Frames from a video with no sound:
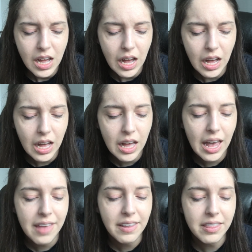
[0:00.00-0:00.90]

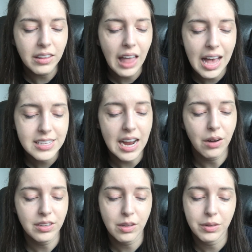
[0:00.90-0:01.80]
And then the last
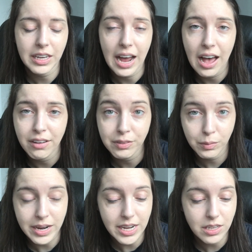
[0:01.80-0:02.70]
hour that we're going to have for
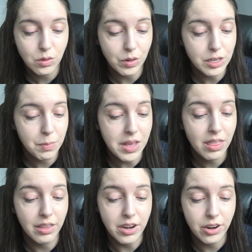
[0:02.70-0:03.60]
raiding is going to be
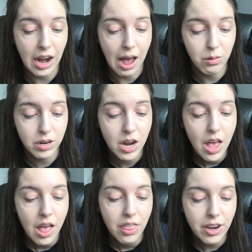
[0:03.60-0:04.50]
Thunder Hour.
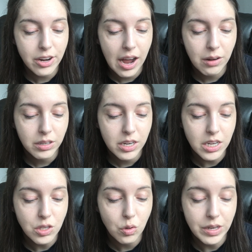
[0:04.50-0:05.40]
Thunder Hour
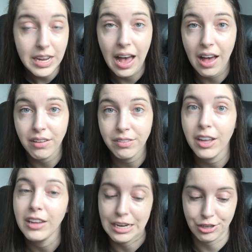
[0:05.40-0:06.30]
is going to have
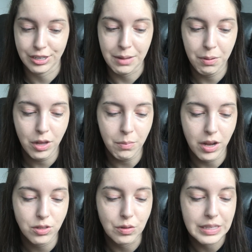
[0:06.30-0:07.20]
electric-type
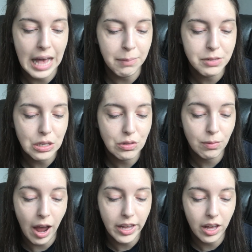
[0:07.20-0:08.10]
Pokemon. So Zapdos,
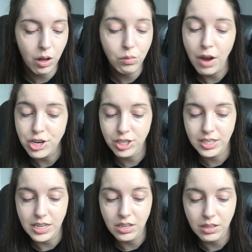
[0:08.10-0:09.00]
Raikou,
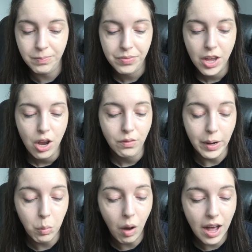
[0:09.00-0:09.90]
Registeel,
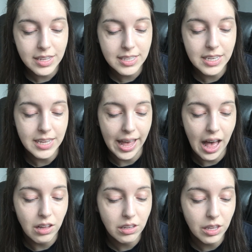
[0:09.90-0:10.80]
Rayquaza,
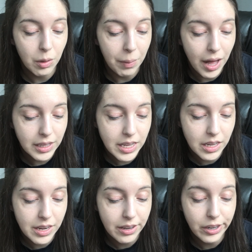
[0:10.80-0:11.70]
Dialga,
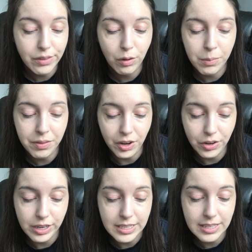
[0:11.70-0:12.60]
Cobalion, Therian Form
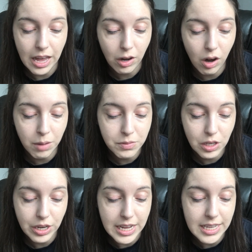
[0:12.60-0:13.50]
Thundurus, Zekrom,
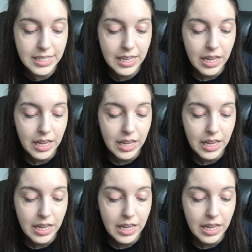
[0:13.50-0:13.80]
Xerneas